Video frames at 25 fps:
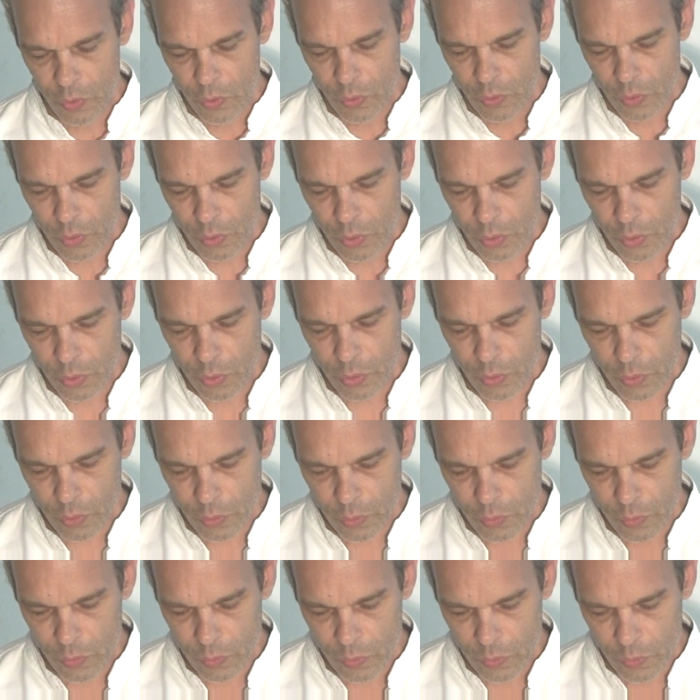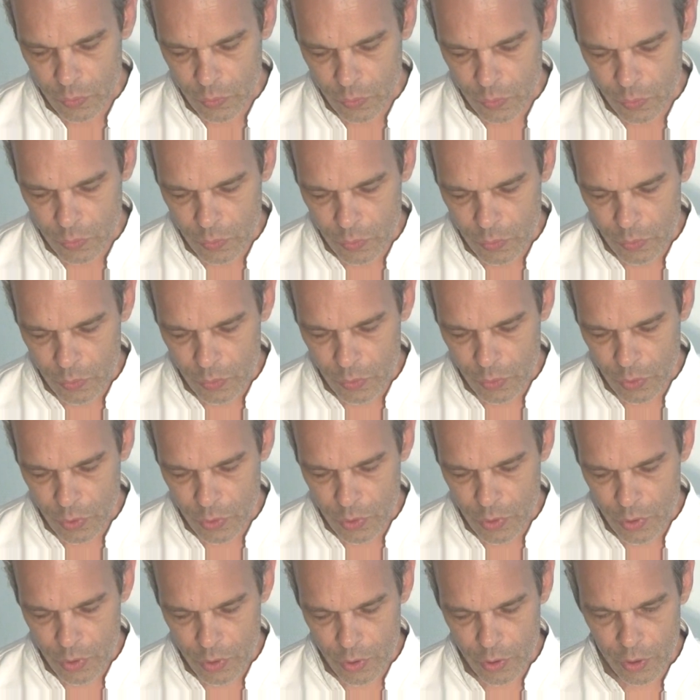So
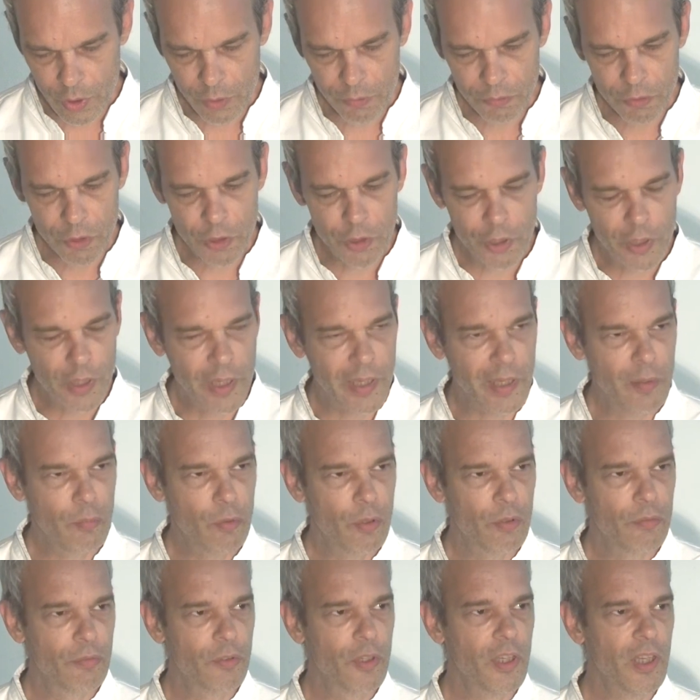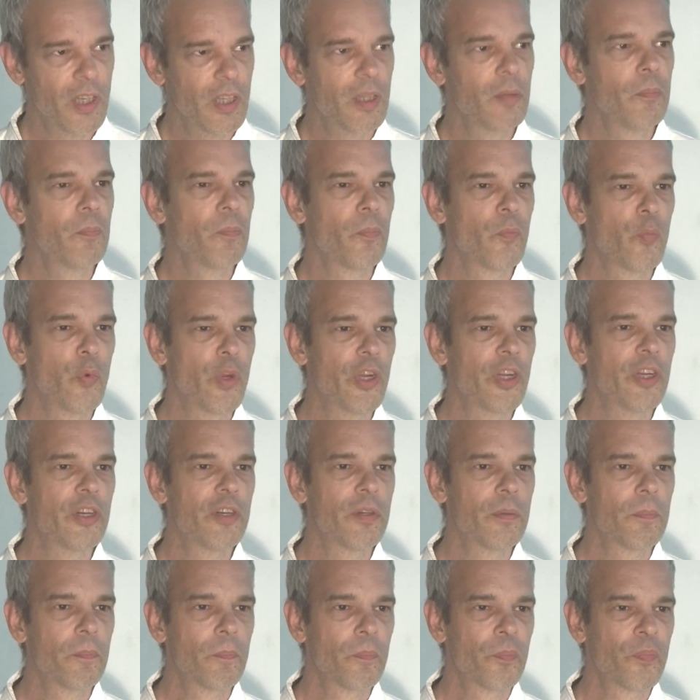this is a different kind of game
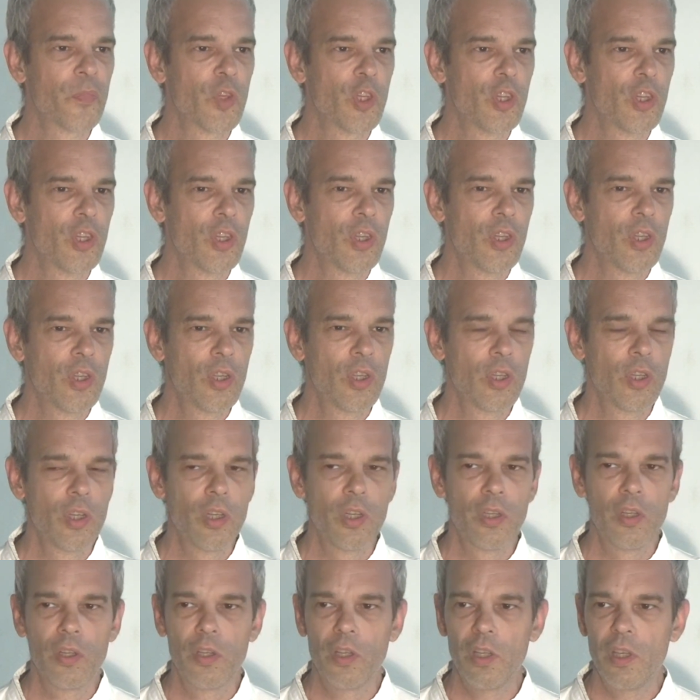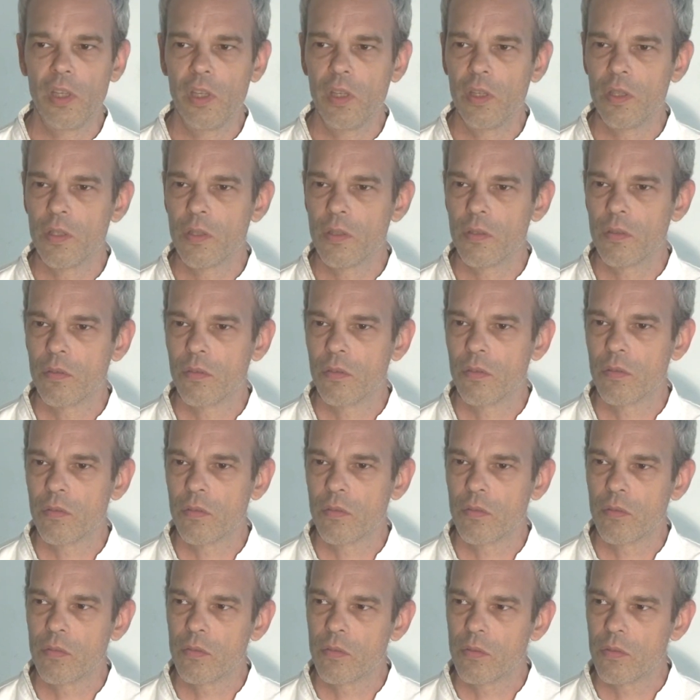where in the
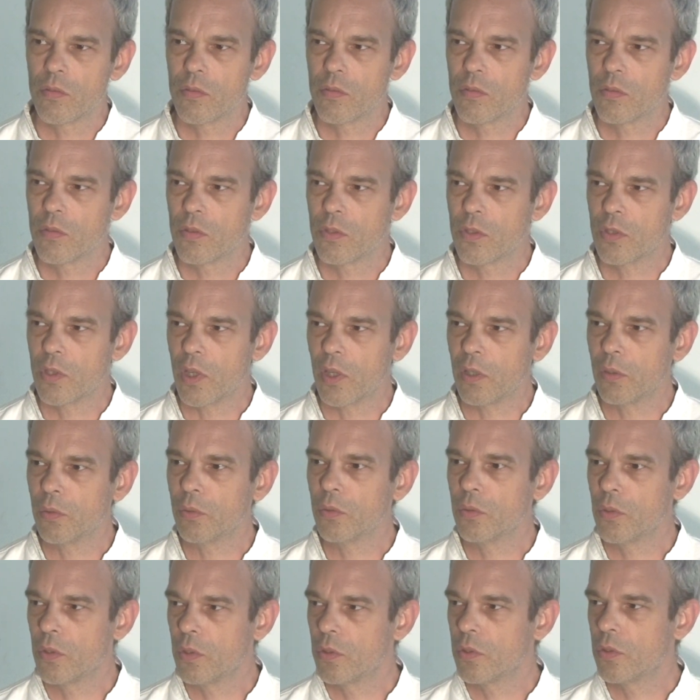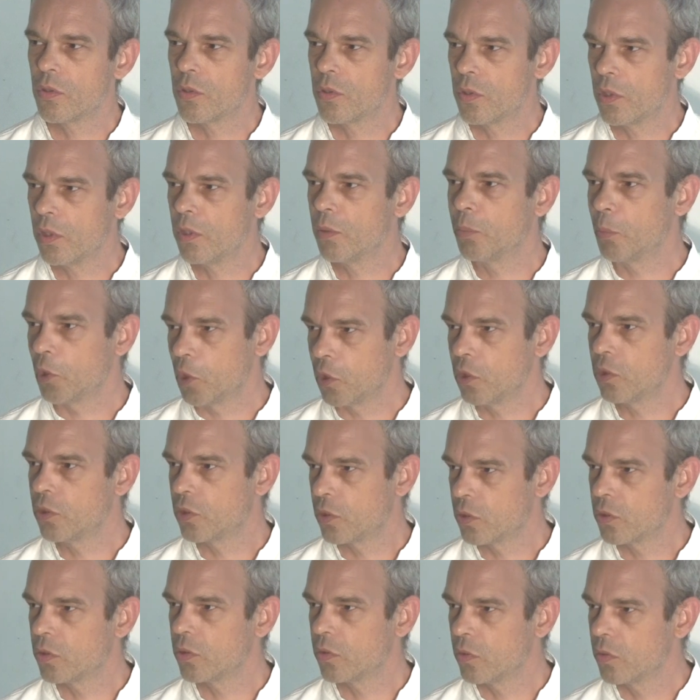sound
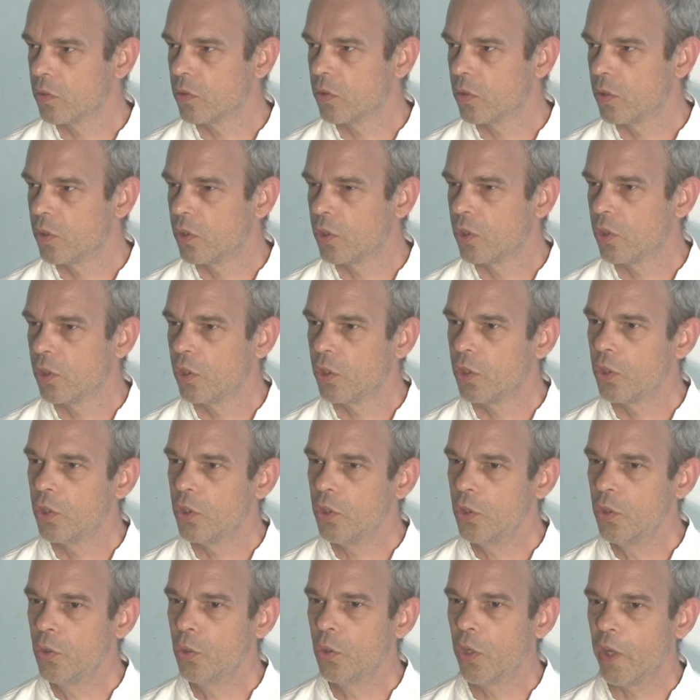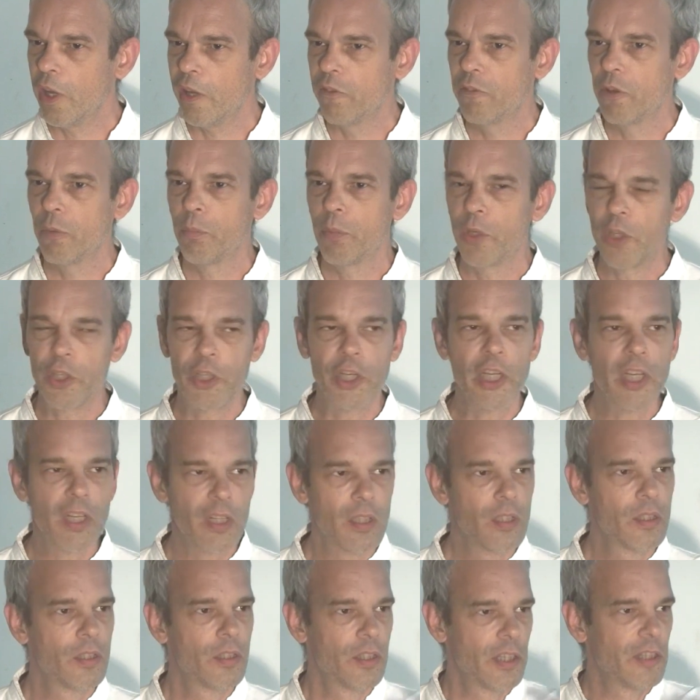syllables you have a
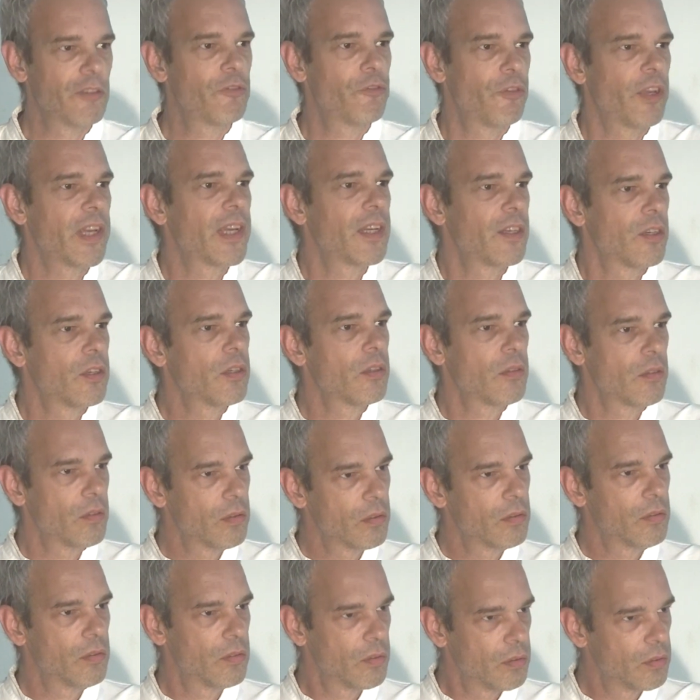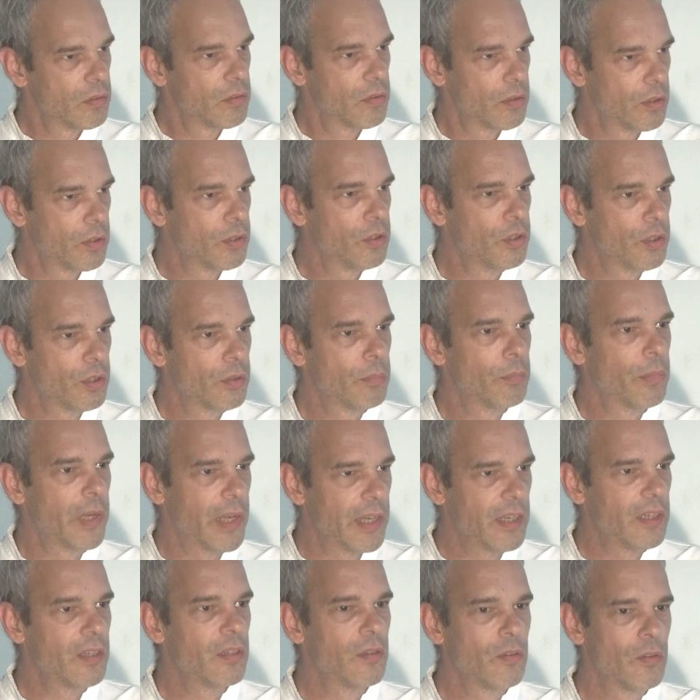particular effect on your
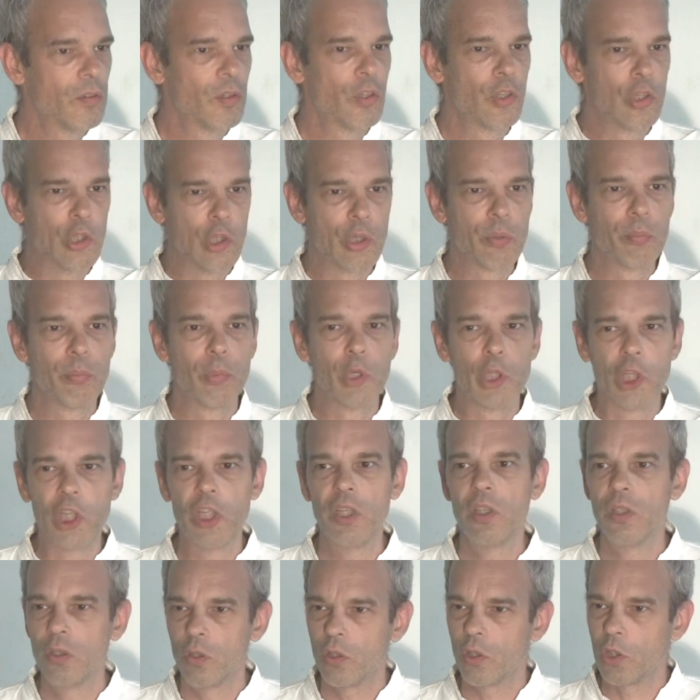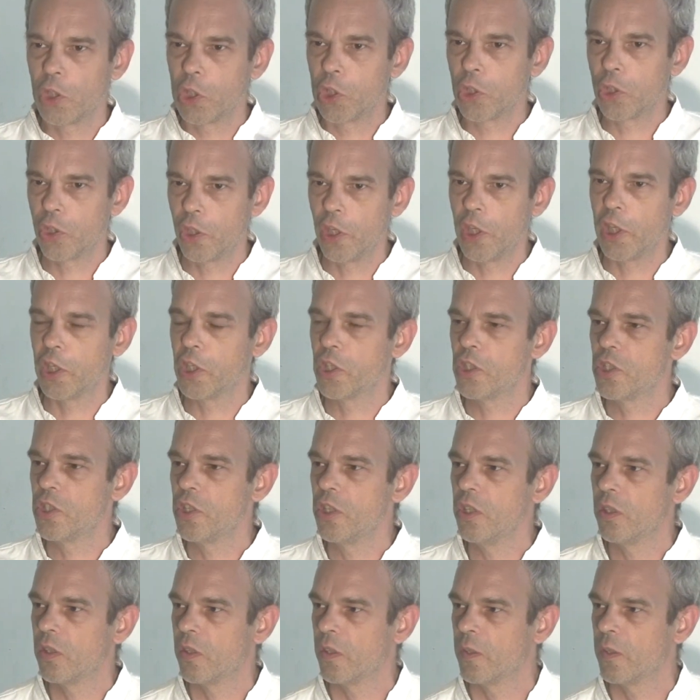mind, on your body, on your energy,